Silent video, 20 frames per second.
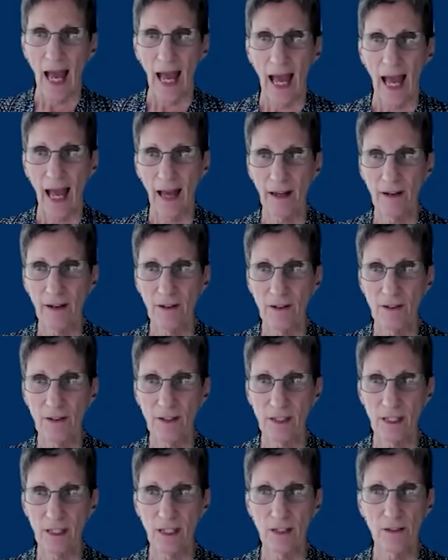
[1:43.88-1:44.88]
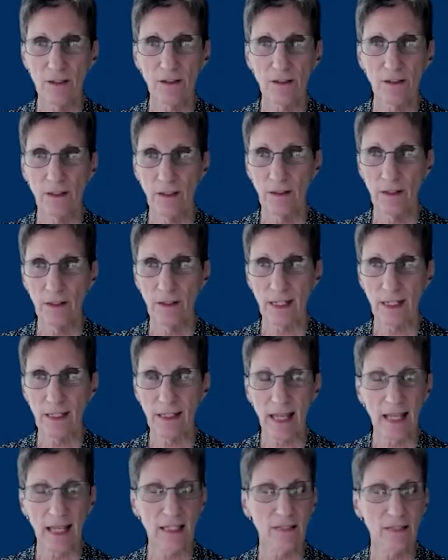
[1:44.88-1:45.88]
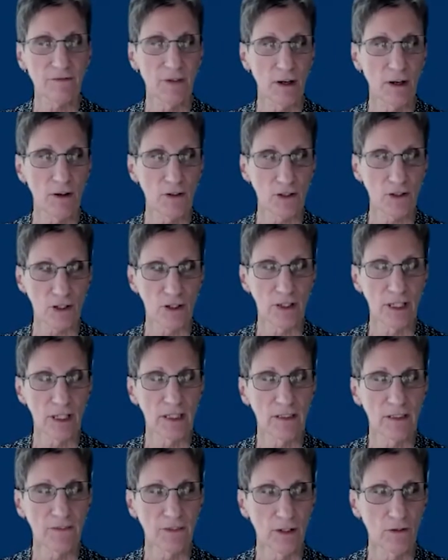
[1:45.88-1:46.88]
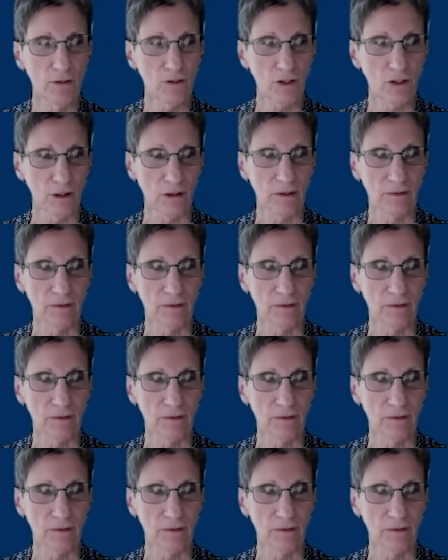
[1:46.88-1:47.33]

How do you see your duties as a verger in the future?